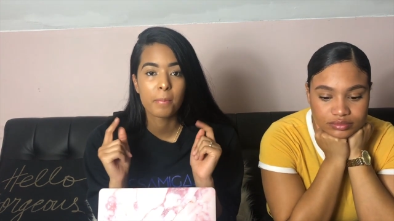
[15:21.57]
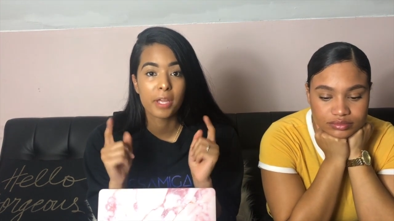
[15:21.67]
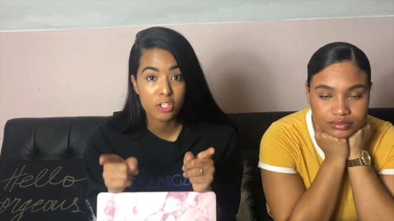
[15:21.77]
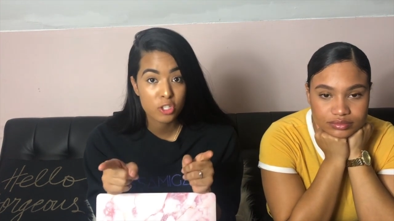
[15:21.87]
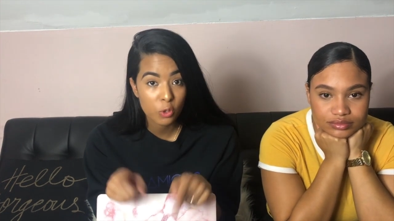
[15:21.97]

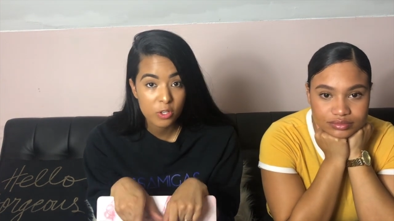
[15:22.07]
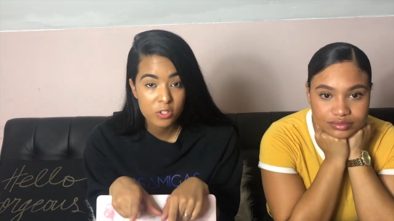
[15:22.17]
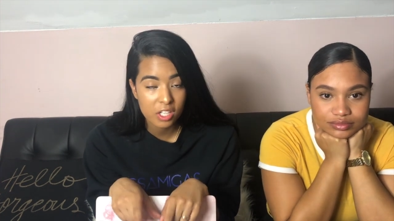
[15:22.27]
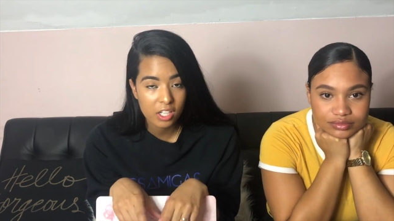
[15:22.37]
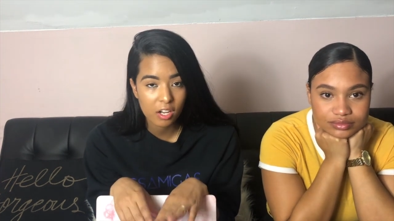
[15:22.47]
Speaker 1: Make sure
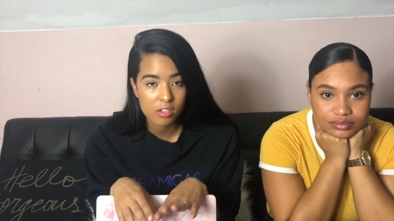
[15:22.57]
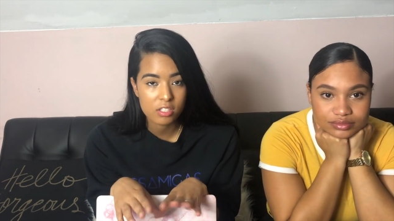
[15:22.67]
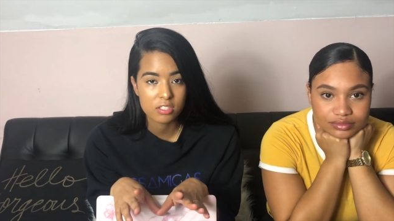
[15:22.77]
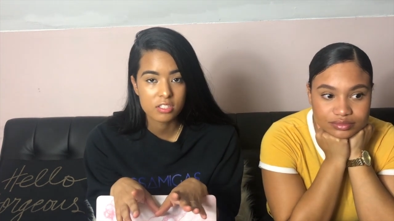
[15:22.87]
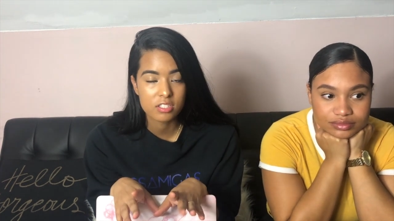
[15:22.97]
you check it out
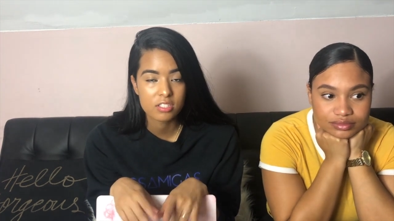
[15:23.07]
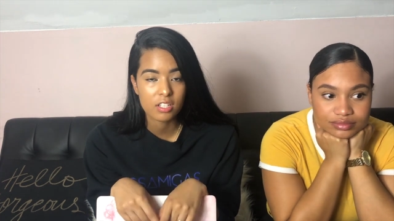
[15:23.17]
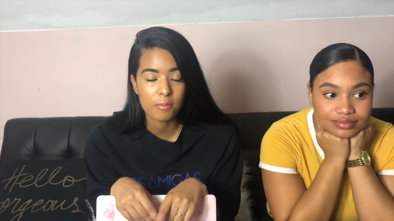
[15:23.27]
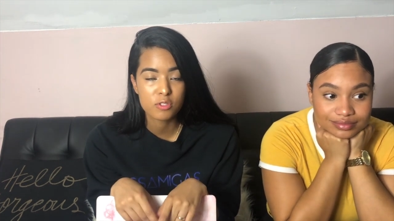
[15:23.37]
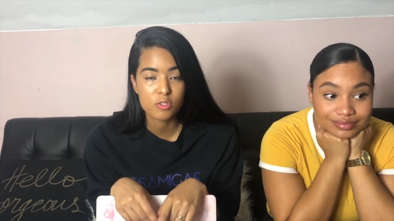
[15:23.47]
because it's
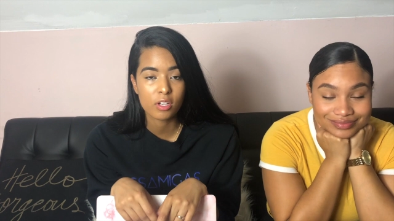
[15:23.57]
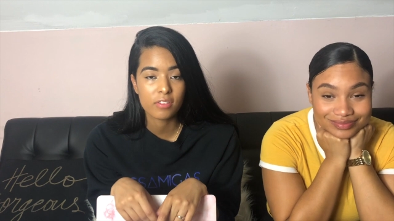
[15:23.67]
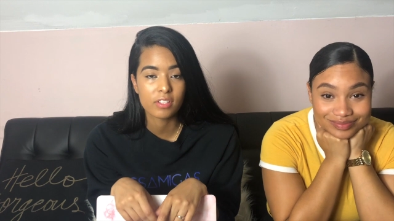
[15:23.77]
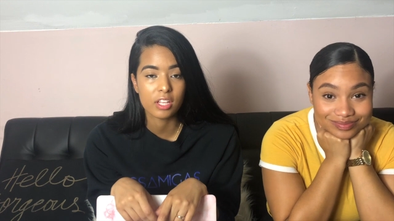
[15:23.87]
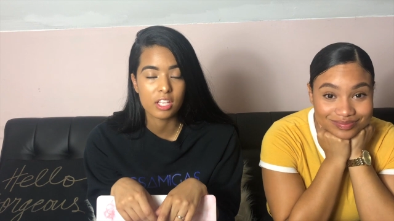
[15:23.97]
I'm
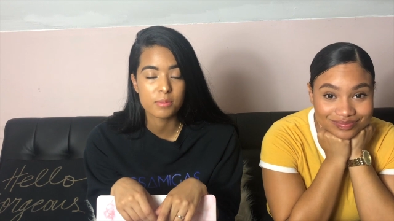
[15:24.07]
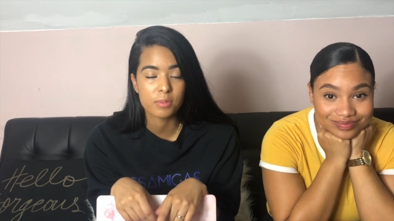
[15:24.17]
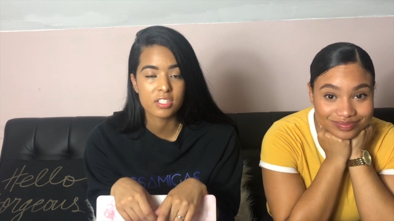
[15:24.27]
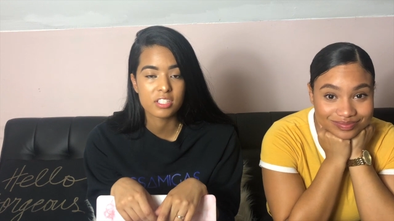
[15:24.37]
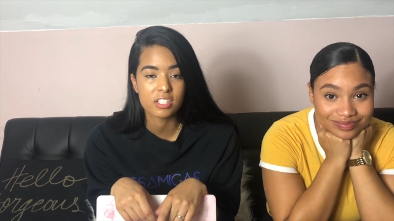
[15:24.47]
talking for days,
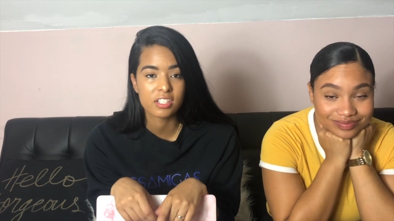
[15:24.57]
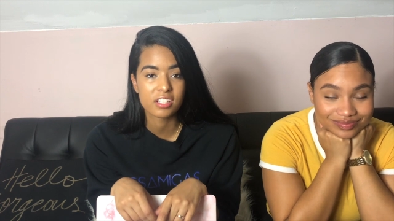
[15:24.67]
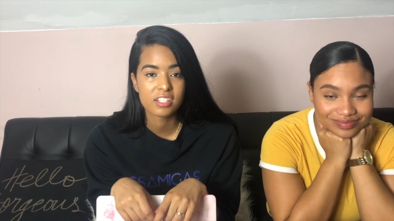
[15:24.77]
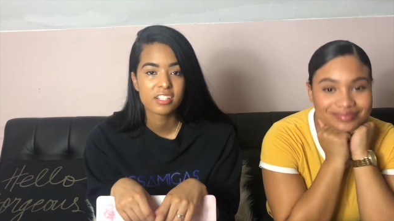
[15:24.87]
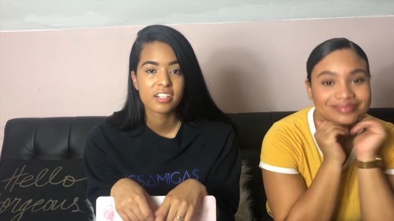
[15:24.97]
but it's good.
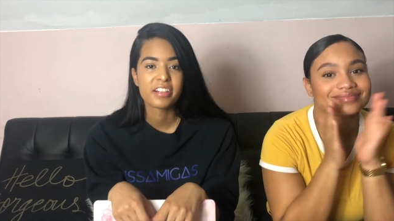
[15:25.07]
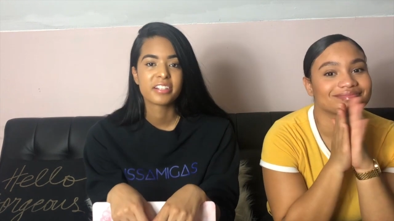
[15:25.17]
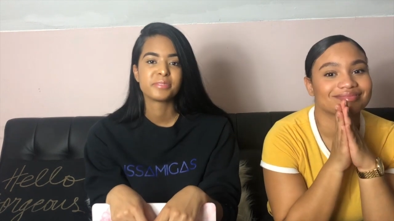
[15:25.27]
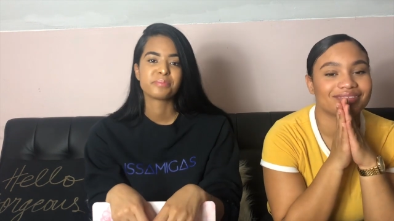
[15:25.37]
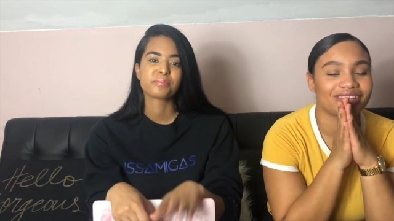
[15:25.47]

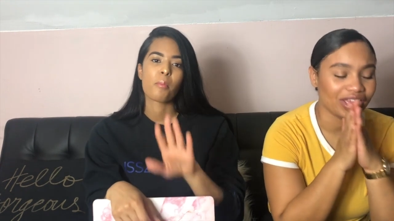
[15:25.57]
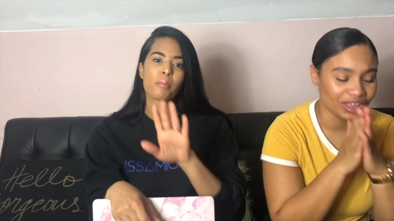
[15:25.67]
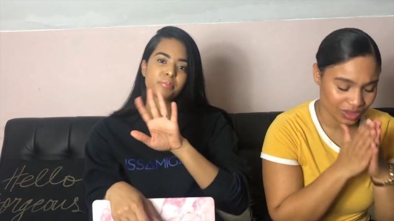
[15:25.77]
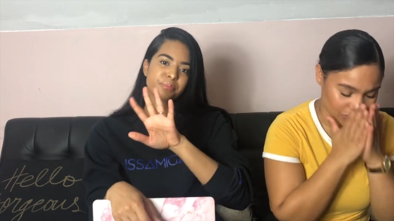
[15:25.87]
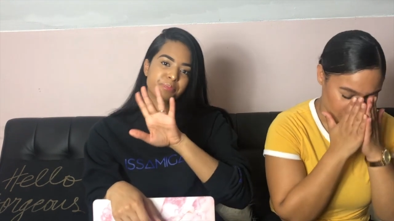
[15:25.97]

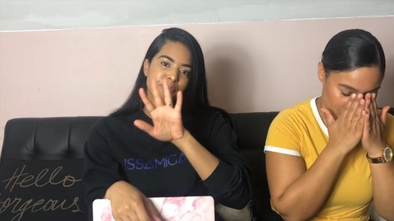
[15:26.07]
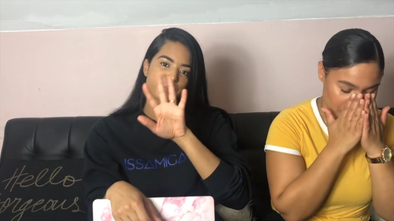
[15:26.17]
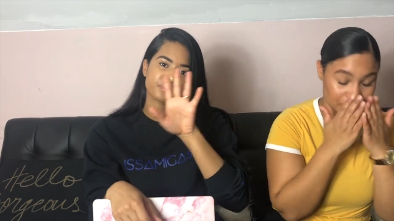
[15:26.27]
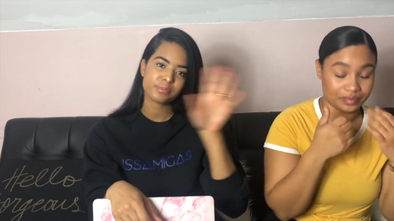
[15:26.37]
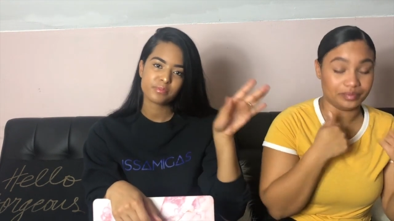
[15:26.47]
Thank
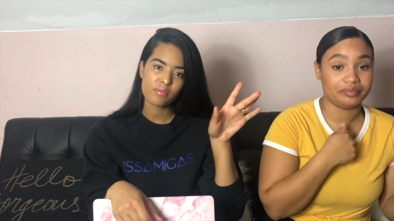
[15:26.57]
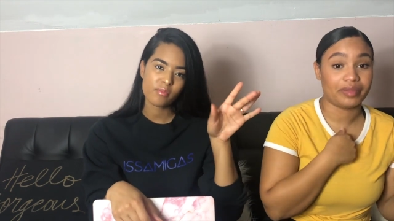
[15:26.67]
you.